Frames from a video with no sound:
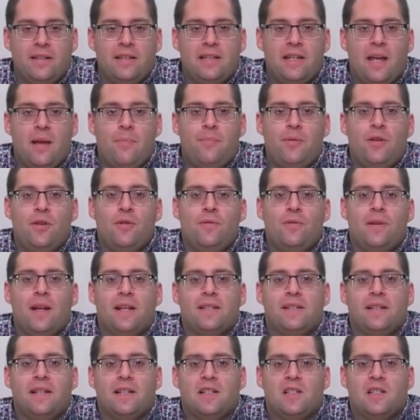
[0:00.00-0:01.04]
debuted
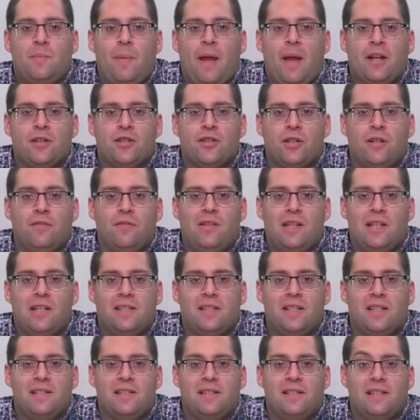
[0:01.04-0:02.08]
as an expansion of the
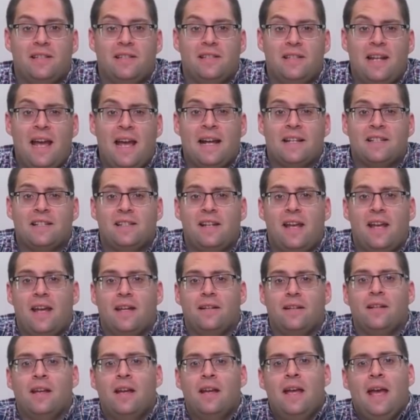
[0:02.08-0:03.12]
existing snack
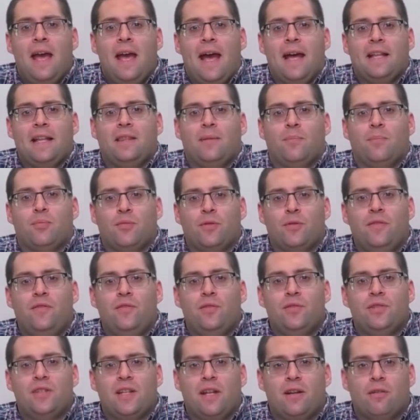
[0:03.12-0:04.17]
stand at the
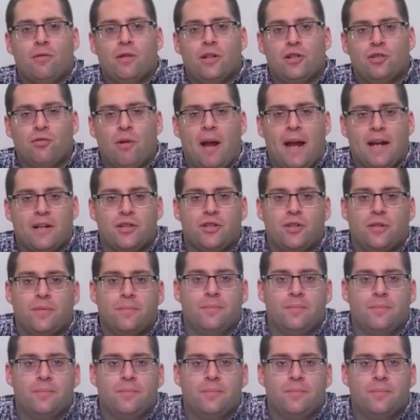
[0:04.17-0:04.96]
Preview Center attraction.